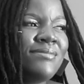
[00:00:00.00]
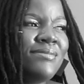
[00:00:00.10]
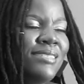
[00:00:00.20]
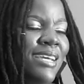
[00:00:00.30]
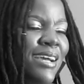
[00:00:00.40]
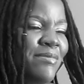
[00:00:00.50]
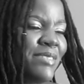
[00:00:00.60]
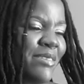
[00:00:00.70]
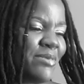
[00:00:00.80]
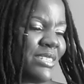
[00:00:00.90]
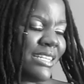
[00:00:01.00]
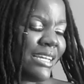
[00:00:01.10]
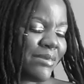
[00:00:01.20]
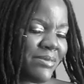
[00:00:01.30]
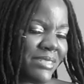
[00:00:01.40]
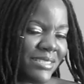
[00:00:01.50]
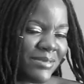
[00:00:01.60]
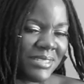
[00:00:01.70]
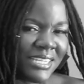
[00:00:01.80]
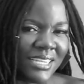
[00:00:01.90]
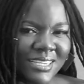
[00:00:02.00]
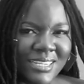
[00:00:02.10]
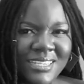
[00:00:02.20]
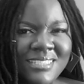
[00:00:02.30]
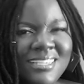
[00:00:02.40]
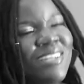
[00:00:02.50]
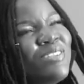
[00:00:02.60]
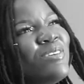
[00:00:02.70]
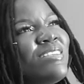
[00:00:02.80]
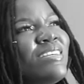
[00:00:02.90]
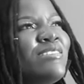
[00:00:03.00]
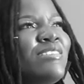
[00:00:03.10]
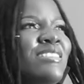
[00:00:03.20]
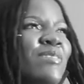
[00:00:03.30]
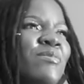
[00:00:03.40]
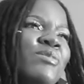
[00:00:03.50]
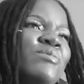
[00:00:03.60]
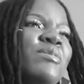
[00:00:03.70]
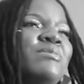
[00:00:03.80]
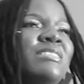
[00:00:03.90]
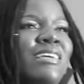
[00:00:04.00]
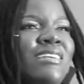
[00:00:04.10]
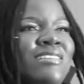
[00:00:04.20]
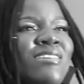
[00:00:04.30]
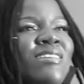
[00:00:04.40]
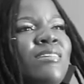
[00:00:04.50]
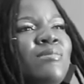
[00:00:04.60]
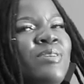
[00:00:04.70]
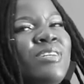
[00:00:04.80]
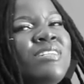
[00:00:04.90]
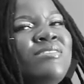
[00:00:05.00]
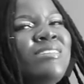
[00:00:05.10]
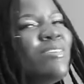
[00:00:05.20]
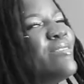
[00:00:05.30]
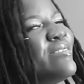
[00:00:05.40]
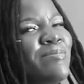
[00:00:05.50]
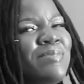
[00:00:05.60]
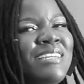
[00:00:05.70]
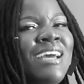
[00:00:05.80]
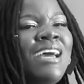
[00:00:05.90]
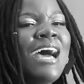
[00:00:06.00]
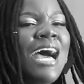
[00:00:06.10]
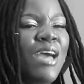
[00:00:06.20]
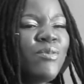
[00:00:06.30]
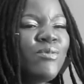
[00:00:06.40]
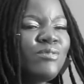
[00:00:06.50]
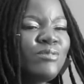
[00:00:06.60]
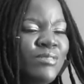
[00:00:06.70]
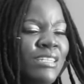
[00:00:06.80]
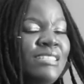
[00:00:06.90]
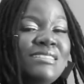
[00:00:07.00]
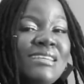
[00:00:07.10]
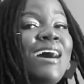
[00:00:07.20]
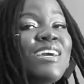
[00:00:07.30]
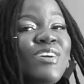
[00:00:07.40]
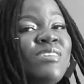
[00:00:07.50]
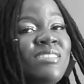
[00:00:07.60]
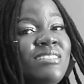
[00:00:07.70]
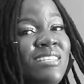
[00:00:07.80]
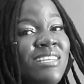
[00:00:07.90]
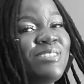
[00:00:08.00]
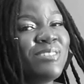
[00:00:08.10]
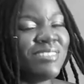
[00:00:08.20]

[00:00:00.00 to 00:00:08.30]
Yeah, I'm really happy to be here. And yeah. I know that someone will probably say I sound like a broken record, but I will die on this hill.